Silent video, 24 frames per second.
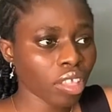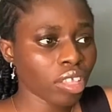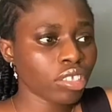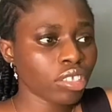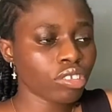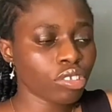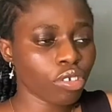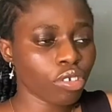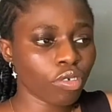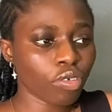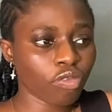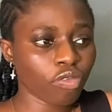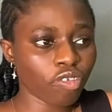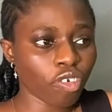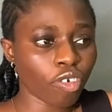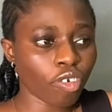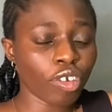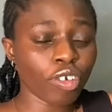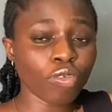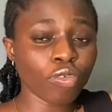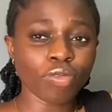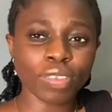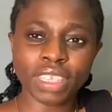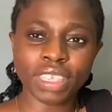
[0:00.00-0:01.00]
So for a
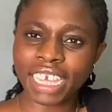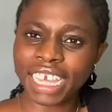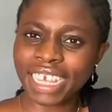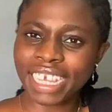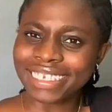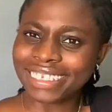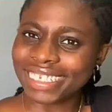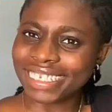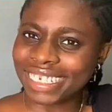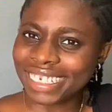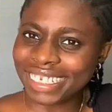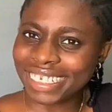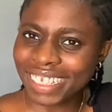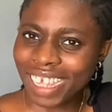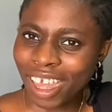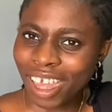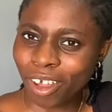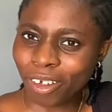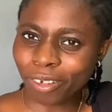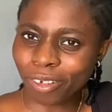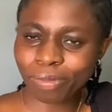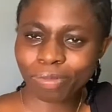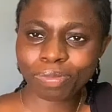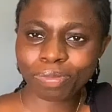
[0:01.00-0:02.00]
lady
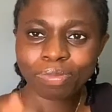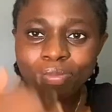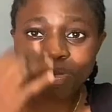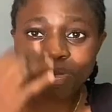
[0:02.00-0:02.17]
now,